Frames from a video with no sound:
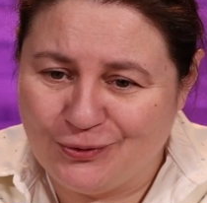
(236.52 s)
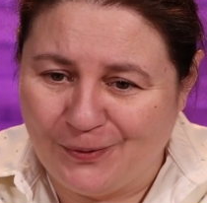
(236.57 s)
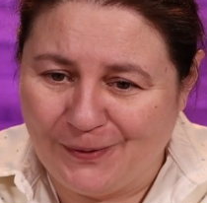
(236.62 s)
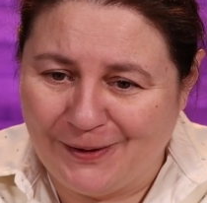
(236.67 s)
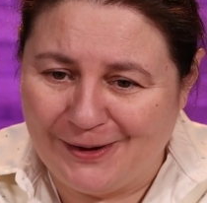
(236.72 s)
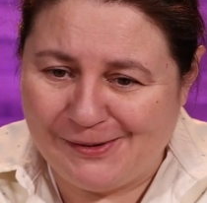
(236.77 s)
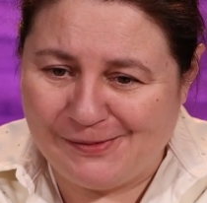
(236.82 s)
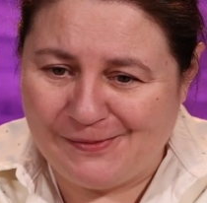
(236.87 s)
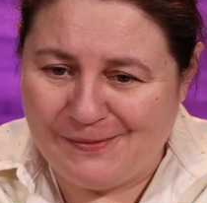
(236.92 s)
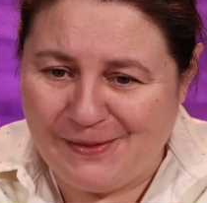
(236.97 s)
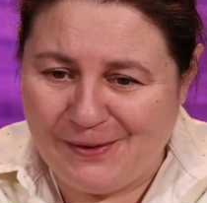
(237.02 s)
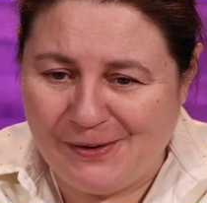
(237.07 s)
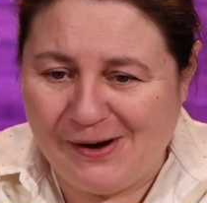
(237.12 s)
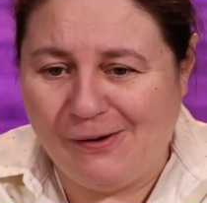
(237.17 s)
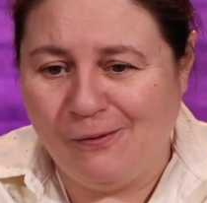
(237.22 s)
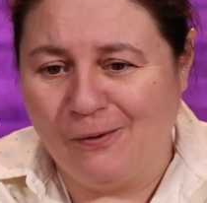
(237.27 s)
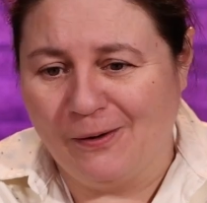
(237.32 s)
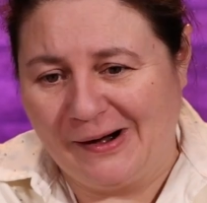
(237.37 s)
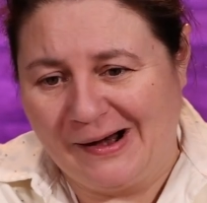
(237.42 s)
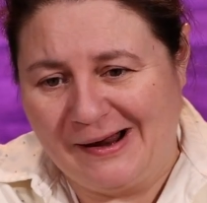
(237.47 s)
story
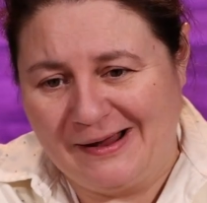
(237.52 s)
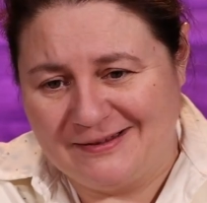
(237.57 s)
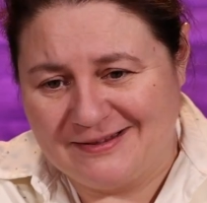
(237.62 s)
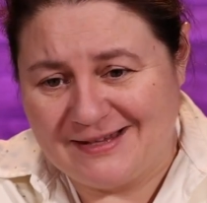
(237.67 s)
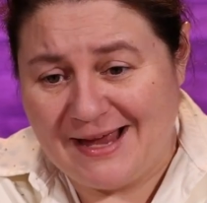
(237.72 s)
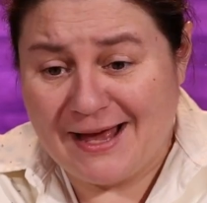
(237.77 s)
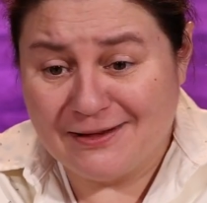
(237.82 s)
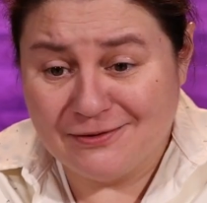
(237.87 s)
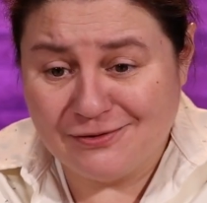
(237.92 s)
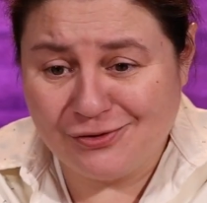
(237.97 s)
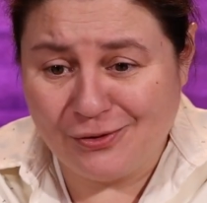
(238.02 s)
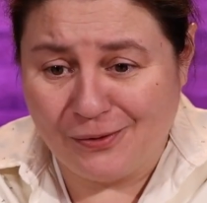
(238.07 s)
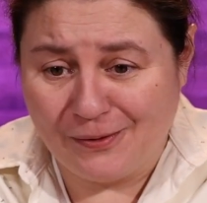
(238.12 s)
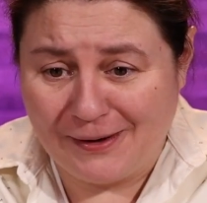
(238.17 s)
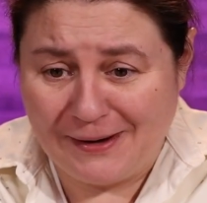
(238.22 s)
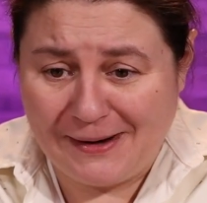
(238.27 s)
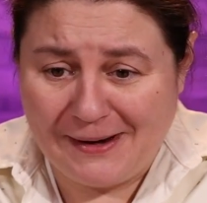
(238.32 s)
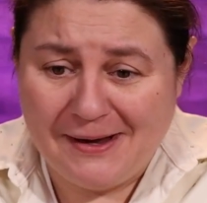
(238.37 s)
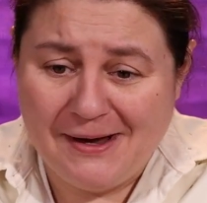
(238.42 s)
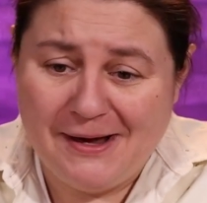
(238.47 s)
or a sad
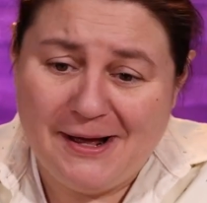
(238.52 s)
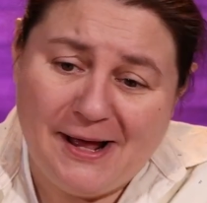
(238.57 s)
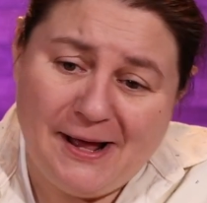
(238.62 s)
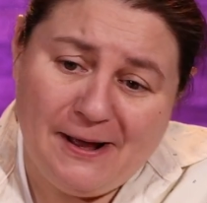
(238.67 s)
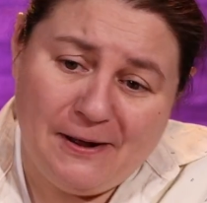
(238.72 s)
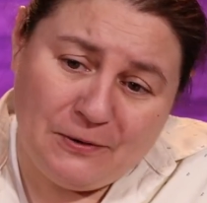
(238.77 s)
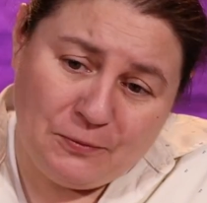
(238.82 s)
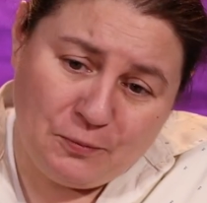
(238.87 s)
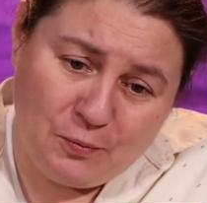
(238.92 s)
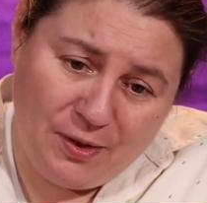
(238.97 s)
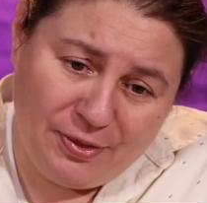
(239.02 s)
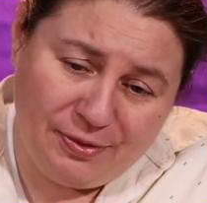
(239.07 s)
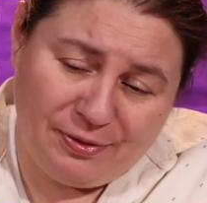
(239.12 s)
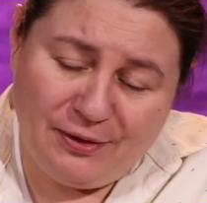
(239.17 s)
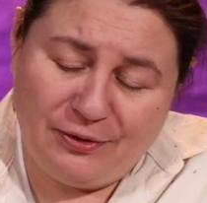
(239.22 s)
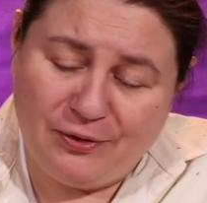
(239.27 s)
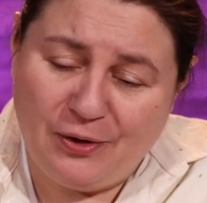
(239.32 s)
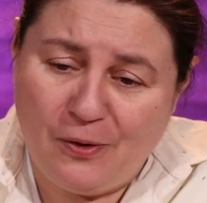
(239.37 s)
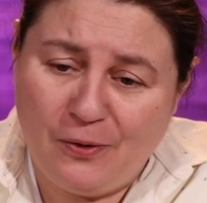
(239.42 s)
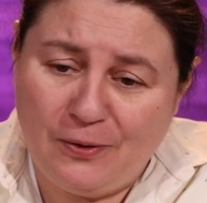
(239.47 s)
story
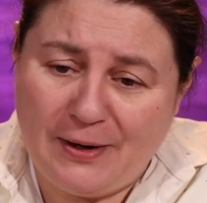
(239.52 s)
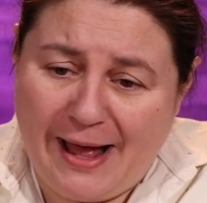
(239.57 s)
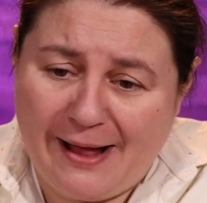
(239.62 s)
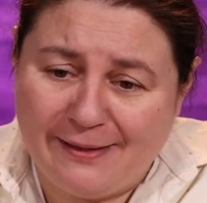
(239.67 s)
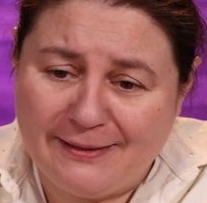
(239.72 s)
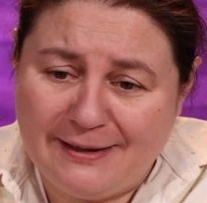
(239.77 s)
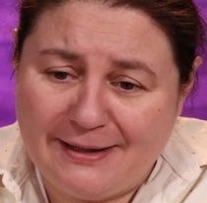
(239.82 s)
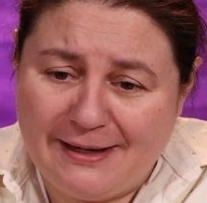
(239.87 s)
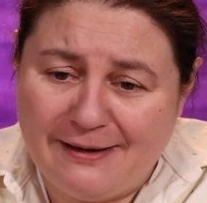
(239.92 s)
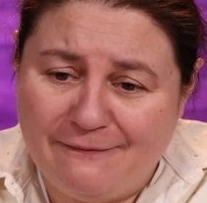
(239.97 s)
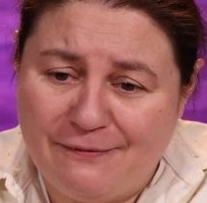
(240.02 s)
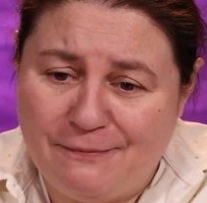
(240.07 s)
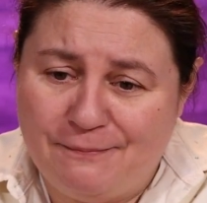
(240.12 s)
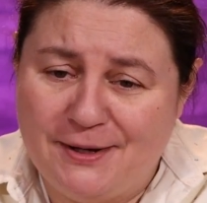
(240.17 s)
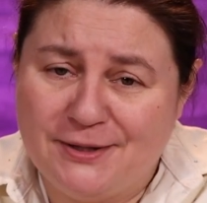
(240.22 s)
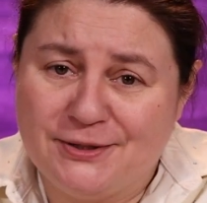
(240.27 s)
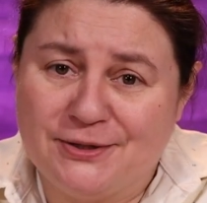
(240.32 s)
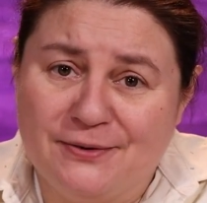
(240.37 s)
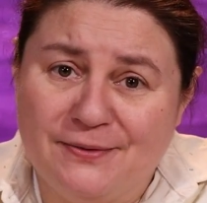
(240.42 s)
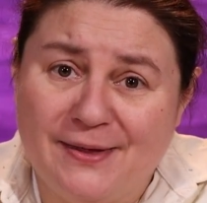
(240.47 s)
with the tonality of
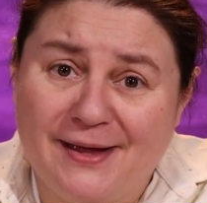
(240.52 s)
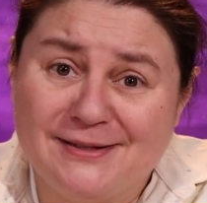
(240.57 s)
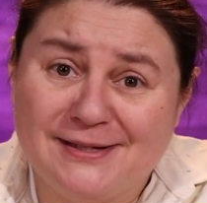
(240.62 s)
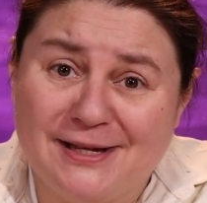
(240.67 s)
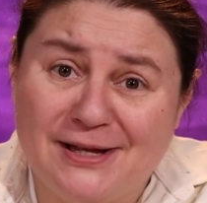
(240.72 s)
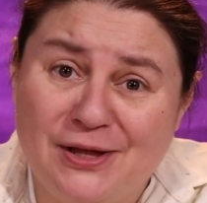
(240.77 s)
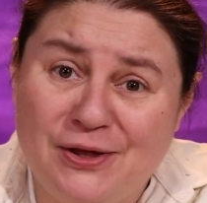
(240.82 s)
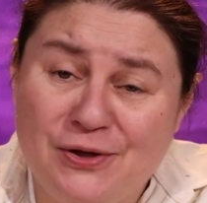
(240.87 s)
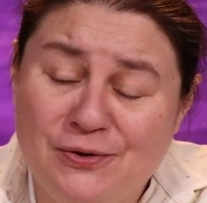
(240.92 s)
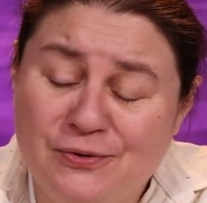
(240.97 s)
the picture. That's a